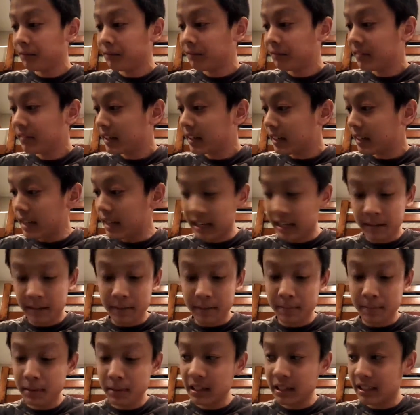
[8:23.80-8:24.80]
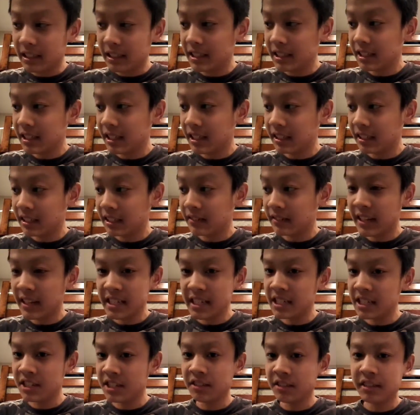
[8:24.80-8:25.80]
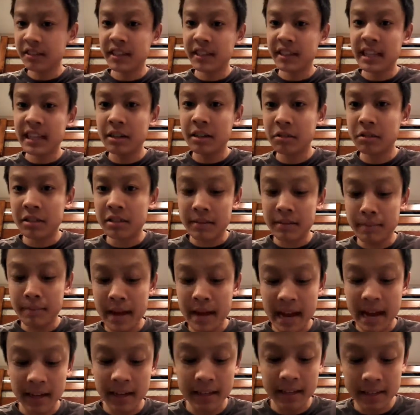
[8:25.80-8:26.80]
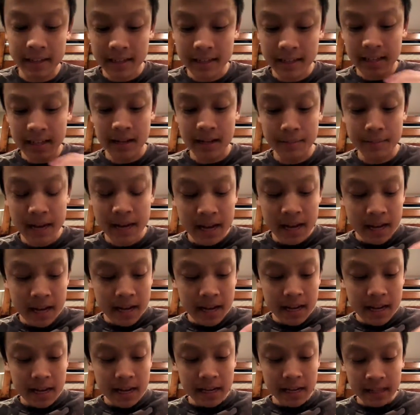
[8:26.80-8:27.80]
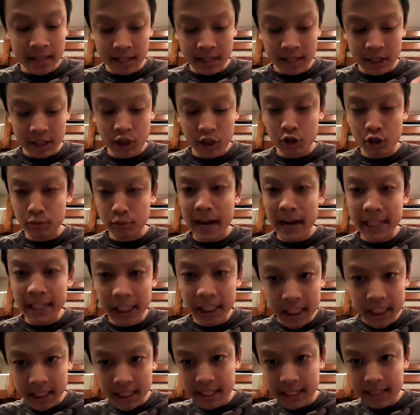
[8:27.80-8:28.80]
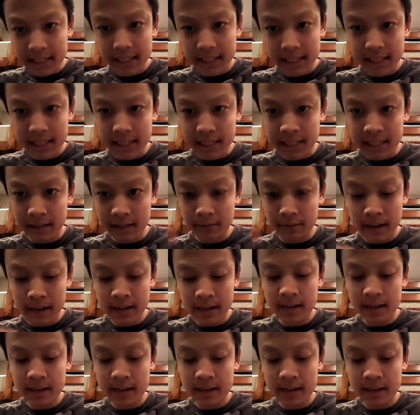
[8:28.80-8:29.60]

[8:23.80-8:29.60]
and can be plugged into other devices. The only thing that holds it back is the scratchiness when